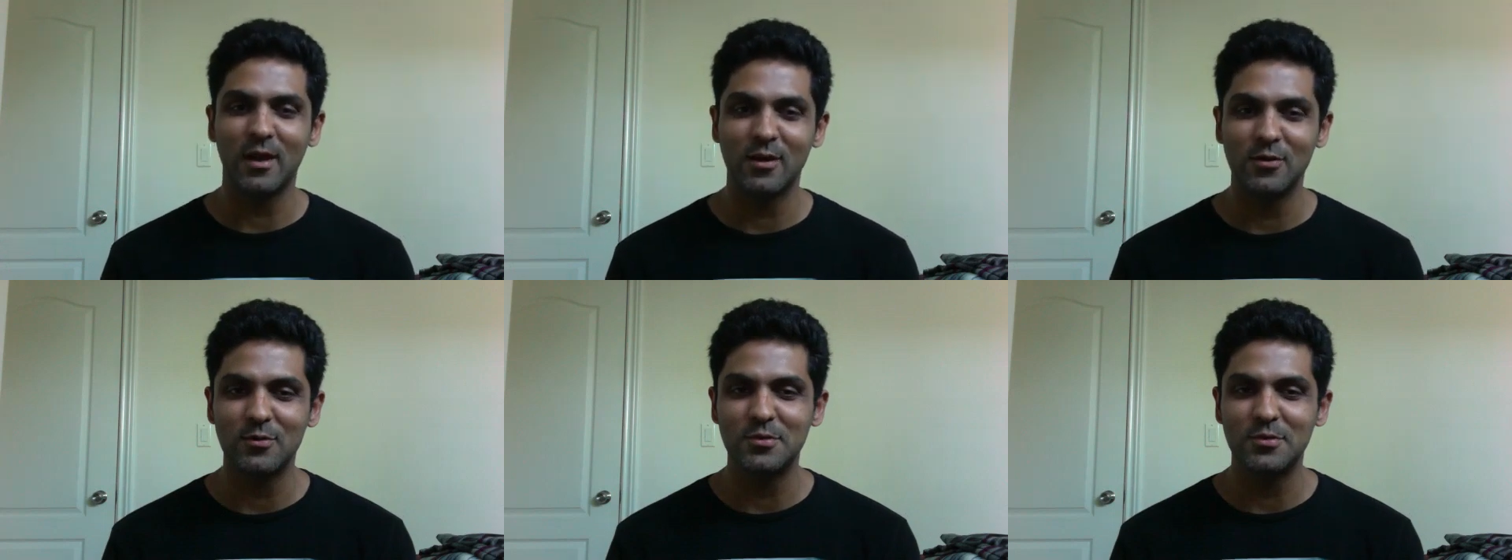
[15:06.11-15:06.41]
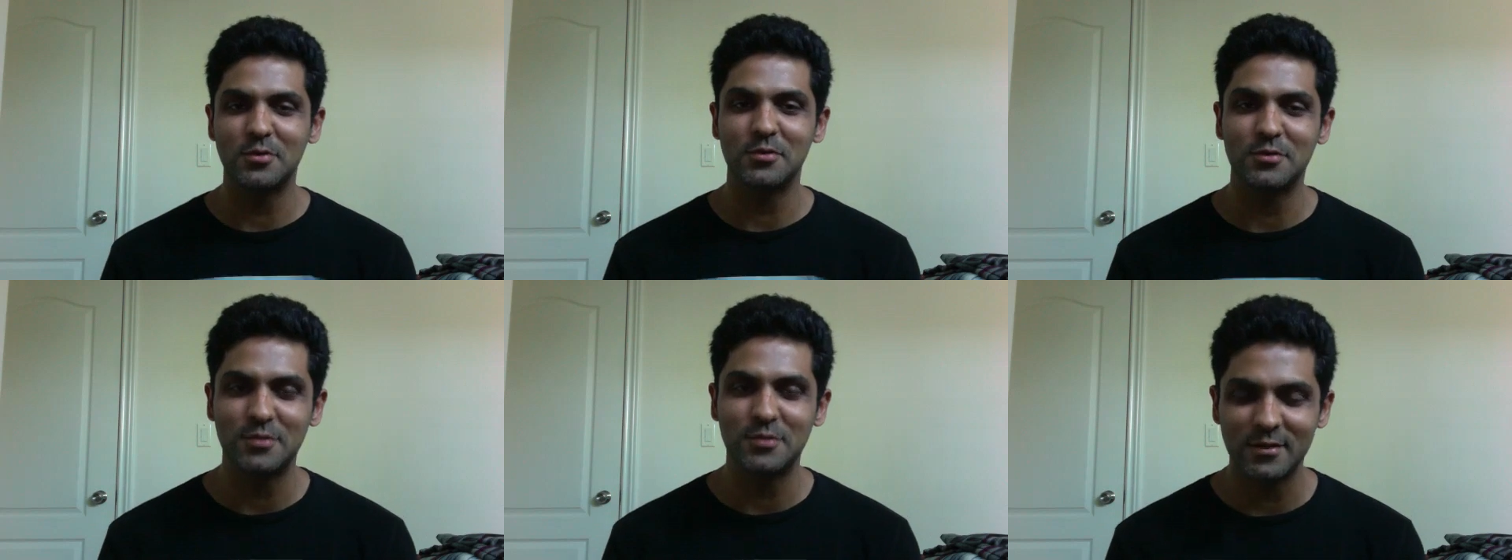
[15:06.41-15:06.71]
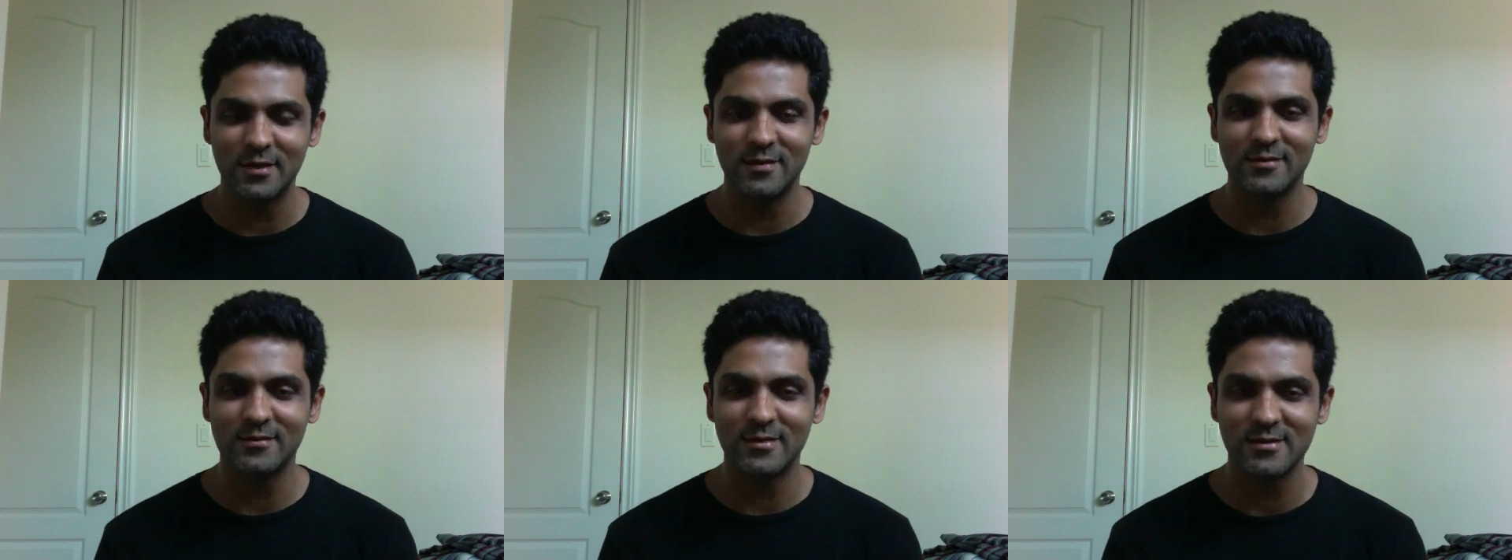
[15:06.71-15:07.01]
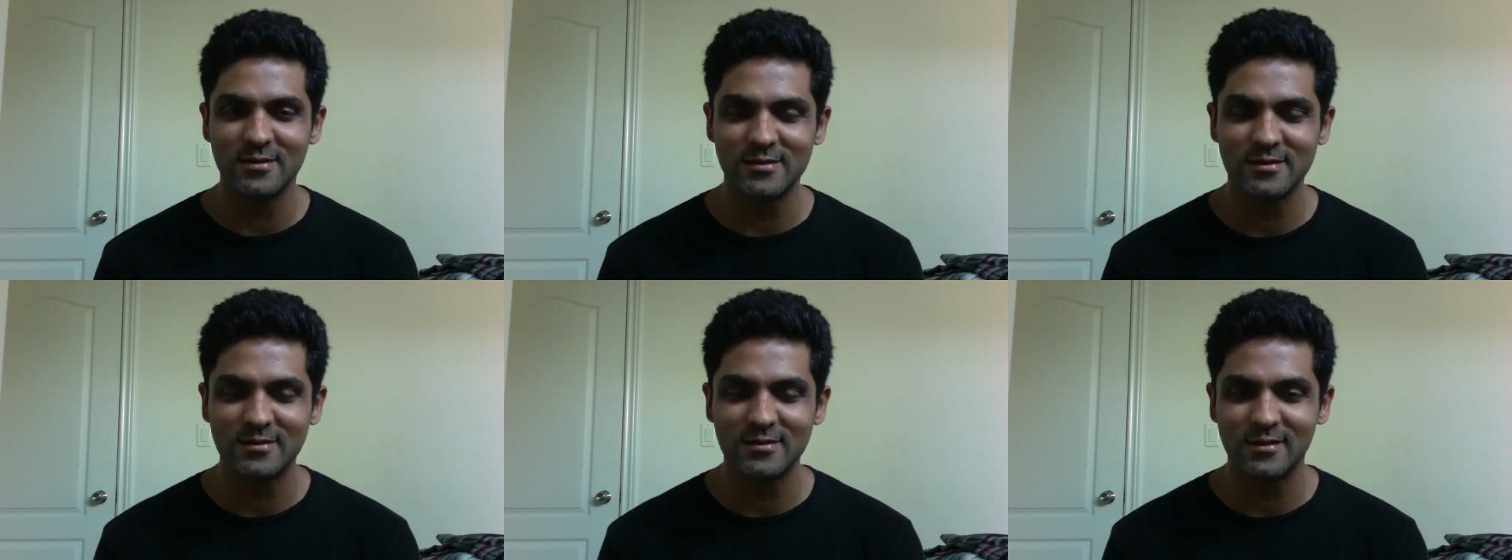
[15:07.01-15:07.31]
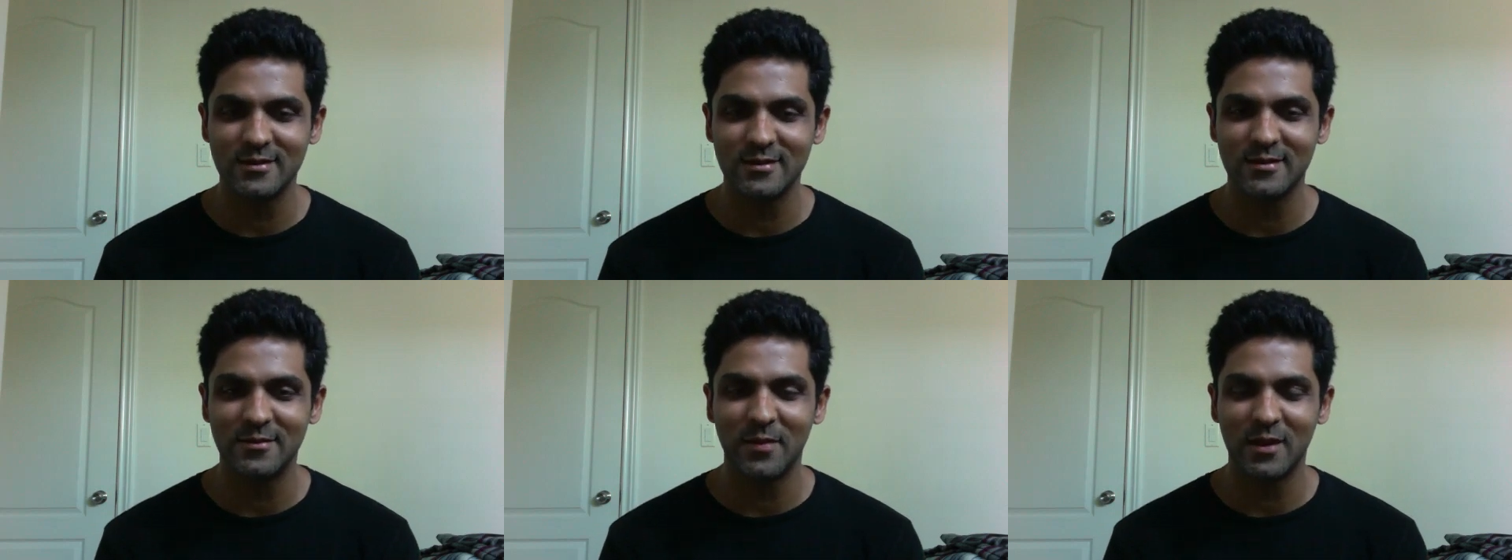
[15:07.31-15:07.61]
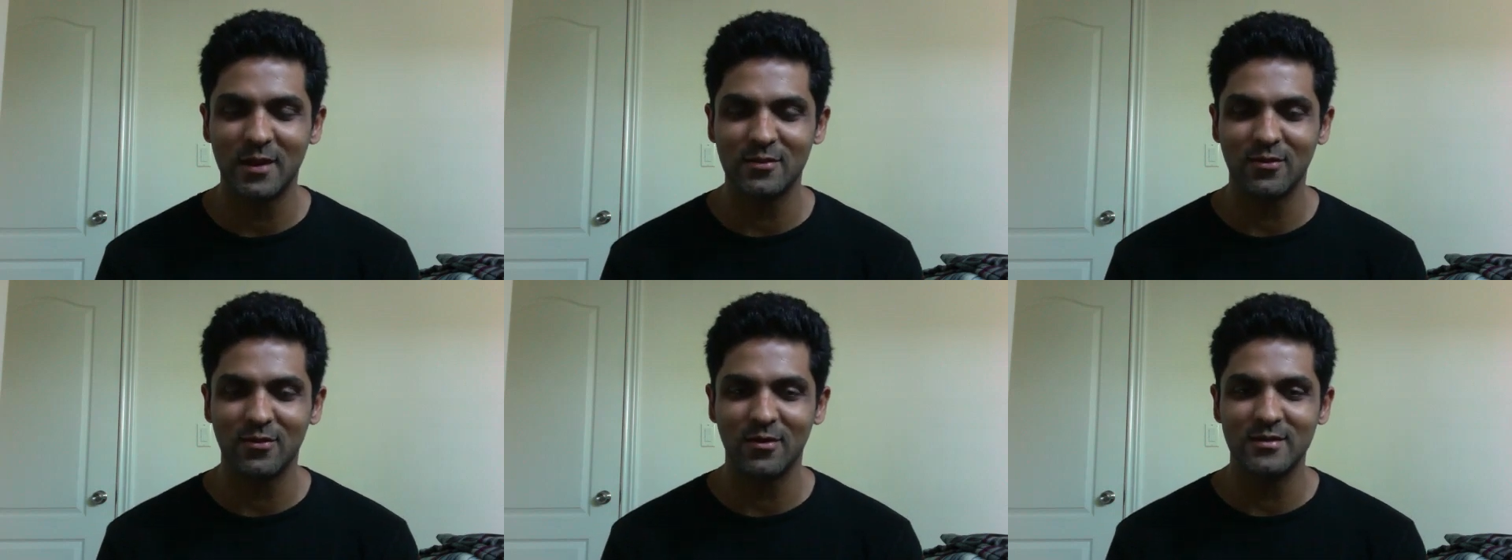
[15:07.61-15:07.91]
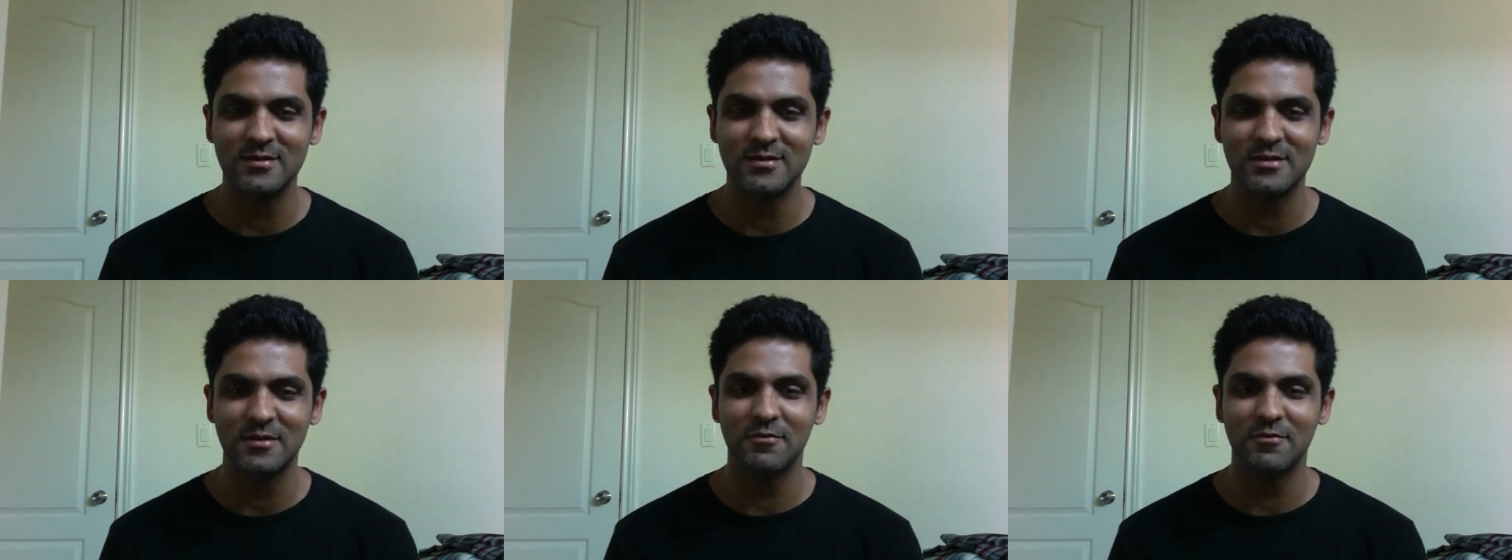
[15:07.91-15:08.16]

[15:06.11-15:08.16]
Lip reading: you should share this mythology